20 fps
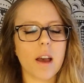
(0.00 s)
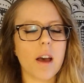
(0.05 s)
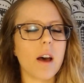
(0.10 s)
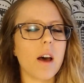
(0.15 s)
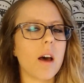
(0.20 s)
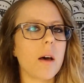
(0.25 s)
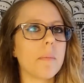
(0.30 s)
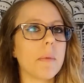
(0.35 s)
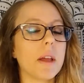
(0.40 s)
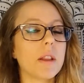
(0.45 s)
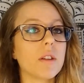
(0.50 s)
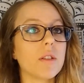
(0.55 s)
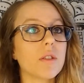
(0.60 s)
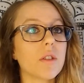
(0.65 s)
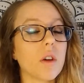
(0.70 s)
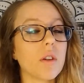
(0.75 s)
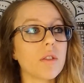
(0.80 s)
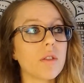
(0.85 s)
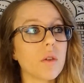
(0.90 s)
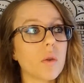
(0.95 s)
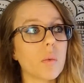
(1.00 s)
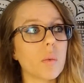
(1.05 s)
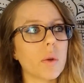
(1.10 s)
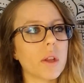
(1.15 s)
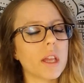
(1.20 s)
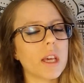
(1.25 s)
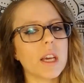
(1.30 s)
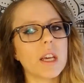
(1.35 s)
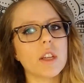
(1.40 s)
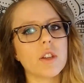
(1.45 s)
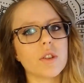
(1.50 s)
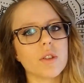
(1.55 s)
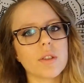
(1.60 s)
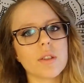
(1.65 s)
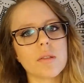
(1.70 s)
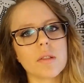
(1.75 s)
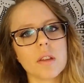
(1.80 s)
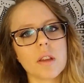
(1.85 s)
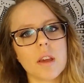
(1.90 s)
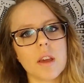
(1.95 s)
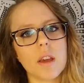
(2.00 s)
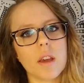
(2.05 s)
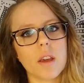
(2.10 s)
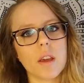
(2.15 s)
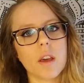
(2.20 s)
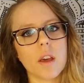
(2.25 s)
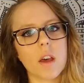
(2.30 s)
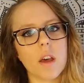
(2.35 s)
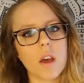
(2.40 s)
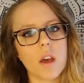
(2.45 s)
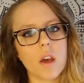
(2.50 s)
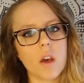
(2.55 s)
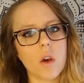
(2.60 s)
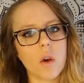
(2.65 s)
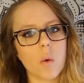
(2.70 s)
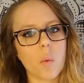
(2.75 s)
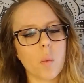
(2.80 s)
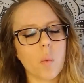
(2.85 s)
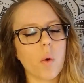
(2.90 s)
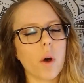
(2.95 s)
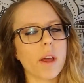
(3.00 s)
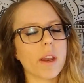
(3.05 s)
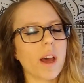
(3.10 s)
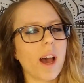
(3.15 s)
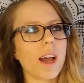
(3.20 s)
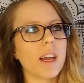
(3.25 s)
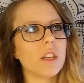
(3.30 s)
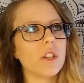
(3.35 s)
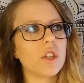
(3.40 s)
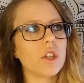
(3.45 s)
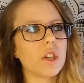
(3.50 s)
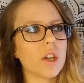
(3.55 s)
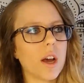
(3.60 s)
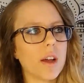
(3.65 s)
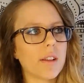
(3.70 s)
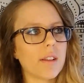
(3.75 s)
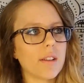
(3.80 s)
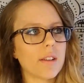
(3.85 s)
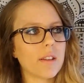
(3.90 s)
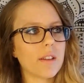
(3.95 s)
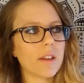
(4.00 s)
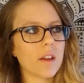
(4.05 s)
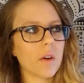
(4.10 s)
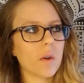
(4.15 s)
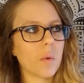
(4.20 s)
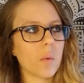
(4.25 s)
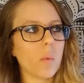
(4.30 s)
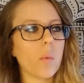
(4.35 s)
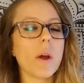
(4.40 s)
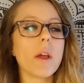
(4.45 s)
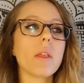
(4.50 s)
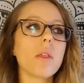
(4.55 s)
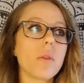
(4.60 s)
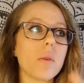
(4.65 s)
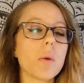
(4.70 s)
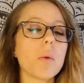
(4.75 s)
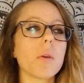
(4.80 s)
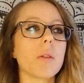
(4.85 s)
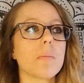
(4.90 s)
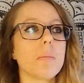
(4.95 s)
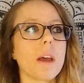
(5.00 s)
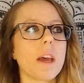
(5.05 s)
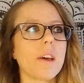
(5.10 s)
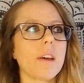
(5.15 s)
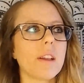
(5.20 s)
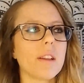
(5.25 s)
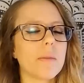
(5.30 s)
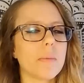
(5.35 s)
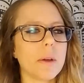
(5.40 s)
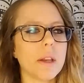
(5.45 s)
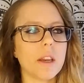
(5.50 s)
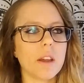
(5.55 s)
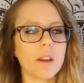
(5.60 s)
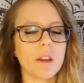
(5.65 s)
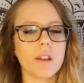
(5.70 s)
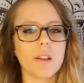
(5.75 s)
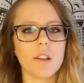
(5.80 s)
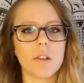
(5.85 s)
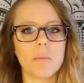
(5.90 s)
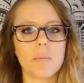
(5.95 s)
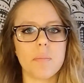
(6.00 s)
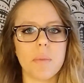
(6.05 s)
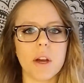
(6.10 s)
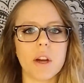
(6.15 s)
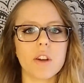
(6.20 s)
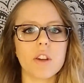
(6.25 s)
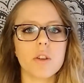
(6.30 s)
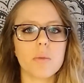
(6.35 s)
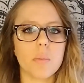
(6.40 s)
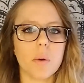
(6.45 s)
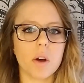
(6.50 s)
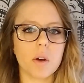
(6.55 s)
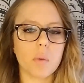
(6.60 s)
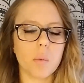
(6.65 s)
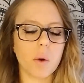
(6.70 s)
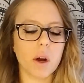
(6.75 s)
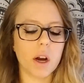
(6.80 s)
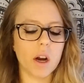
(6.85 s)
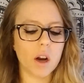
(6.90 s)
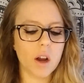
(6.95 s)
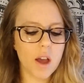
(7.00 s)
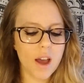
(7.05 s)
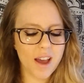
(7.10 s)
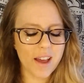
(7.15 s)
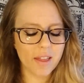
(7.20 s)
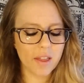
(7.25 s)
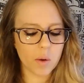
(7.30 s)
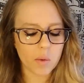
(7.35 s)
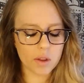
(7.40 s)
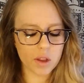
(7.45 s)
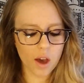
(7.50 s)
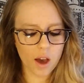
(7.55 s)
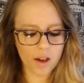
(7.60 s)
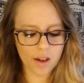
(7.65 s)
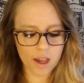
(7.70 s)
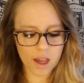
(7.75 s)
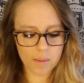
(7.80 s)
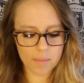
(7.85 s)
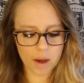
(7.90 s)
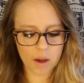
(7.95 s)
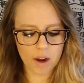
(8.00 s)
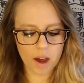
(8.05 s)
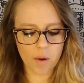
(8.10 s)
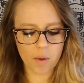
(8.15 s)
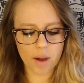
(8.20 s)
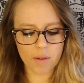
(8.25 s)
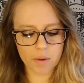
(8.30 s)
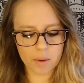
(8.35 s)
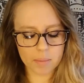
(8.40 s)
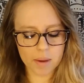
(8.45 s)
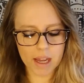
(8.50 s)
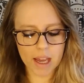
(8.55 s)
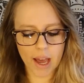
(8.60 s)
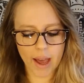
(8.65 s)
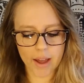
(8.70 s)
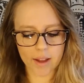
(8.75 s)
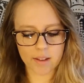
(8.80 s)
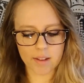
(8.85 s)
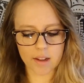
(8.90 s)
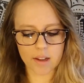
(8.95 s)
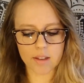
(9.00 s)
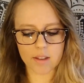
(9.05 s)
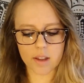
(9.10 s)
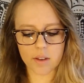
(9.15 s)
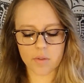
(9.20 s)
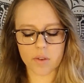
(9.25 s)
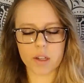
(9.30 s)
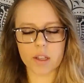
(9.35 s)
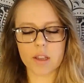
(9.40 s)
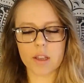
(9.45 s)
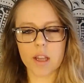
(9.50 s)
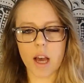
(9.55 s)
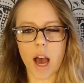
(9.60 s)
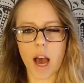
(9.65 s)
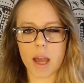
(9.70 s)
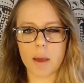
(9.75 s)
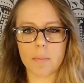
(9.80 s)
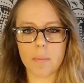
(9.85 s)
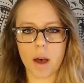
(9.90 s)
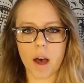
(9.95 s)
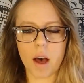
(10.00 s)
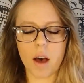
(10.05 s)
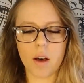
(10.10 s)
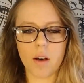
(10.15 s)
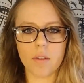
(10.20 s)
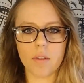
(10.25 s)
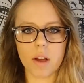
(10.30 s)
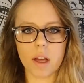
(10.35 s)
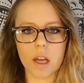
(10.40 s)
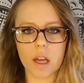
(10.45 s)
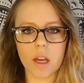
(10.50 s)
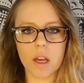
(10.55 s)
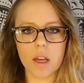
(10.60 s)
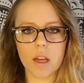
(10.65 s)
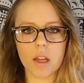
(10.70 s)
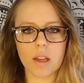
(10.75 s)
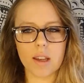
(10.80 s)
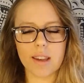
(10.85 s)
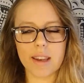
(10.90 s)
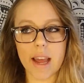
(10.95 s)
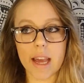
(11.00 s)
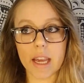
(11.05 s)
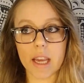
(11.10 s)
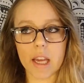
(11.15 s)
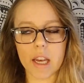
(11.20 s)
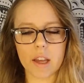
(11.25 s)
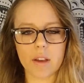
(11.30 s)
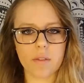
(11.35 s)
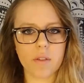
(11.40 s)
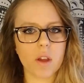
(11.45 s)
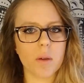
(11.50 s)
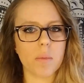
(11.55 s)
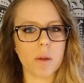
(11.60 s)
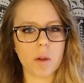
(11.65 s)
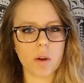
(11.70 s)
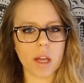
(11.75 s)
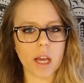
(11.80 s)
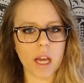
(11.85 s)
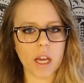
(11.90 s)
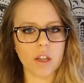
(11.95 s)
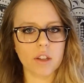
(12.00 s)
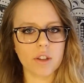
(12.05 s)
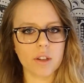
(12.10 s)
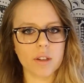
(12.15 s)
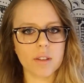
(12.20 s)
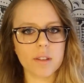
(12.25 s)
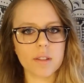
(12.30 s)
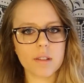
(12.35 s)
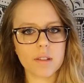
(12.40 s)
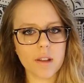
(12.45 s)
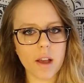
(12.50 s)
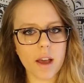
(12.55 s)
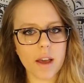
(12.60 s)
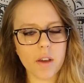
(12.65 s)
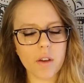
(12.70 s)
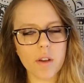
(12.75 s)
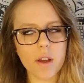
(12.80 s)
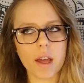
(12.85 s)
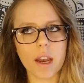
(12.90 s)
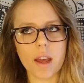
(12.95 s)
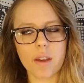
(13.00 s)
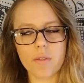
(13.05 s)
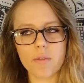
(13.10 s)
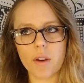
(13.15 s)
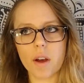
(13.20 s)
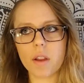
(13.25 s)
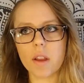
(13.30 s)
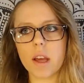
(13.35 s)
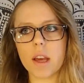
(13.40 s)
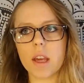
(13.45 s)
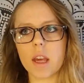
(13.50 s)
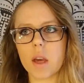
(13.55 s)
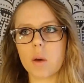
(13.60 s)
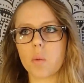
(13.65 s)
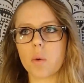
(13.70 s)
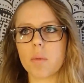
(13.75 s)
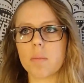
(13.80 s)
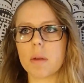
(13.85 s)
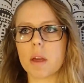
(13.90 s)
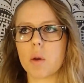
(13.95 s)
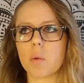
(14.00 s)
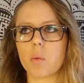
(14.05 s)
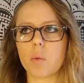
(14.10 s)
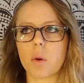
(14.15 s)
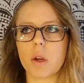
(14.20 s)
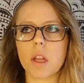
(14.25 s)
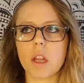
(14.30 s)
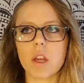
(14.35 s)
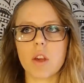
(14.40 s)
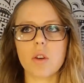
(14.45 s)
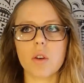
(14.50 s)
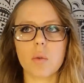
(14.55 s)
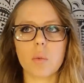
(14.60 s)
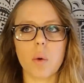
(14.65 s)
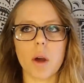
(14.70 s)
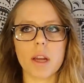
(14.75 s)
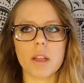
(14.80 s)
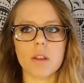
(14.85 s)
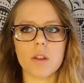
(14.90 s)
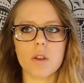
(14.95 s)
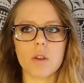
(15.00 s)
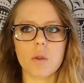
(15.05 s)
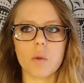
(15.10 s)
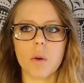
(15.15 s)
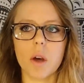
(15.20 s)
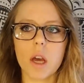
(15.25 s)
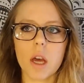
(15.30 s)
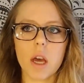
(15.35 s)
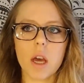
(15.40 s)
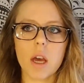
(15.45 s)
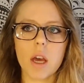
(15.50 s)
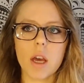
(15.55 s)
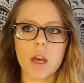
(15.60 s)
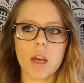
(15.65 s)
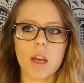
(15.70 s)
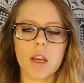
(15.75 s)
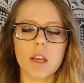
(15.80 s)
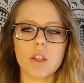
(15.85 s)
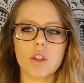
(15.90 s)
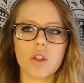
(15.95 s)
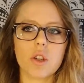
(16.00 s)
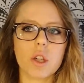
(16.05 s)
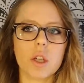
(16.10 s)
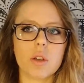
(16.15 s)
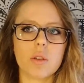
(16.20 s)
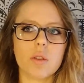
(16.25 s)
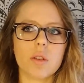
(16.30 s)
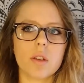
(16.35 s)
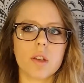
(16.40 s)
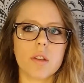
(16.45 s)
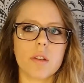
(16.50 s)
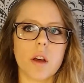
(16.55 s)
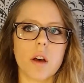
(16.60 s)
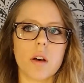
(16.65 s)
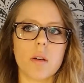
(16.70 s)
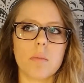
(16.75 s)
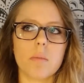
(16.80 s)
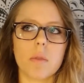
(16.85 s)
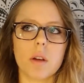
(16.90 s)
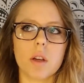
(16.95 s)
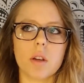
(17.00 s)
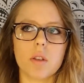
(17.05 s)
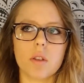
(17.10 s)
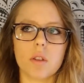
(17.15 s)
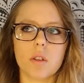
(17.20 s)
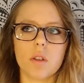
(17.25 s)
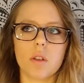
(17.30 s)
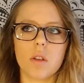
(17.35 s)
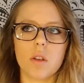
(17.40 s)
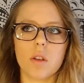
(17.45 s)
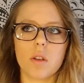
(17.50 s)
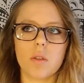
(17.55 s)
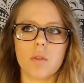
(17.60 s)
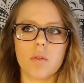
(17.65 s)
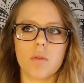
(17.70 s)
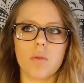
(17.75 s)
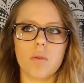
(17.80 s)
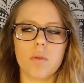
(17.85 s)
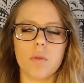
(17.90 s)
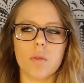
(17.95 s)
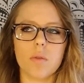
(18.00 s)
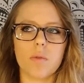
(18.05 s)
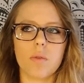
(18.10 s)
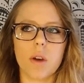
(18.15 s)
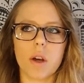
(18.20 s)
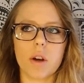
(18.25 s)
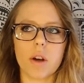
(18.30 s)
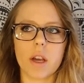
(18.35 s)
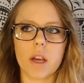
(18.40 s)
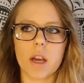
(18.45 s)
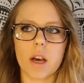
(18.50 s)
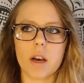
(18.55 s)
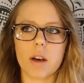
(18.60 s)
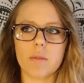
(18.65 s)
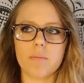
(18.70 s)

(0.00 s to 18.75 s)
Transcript: And there's also a really interesting one I just went through with my husband in this marriage book where they were talking about how everybody has a different type of negative communication style, and I felt like it would be a really good way to introduce some very